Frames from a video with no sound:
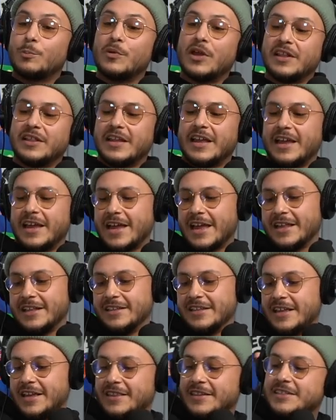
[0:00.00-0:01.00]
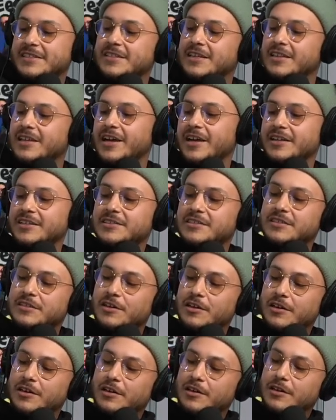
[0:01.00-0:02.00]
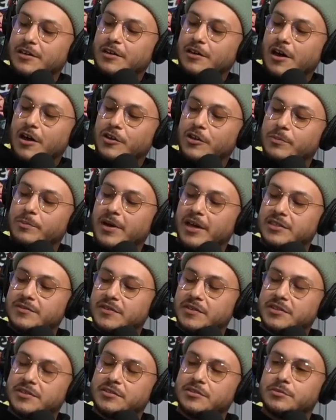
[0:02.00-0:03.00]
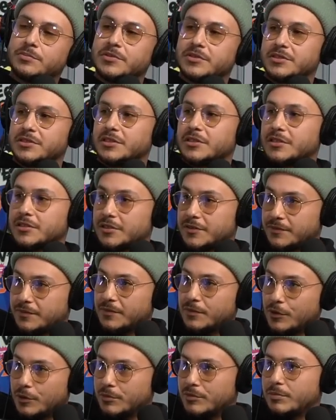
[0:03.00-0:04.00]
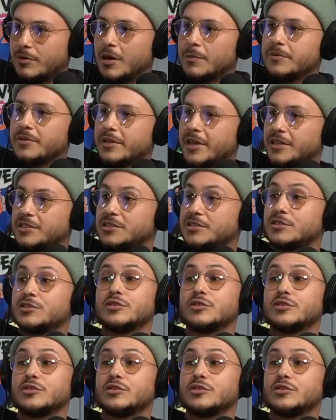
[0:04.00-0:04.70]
and this alliance occupies 52% of global population.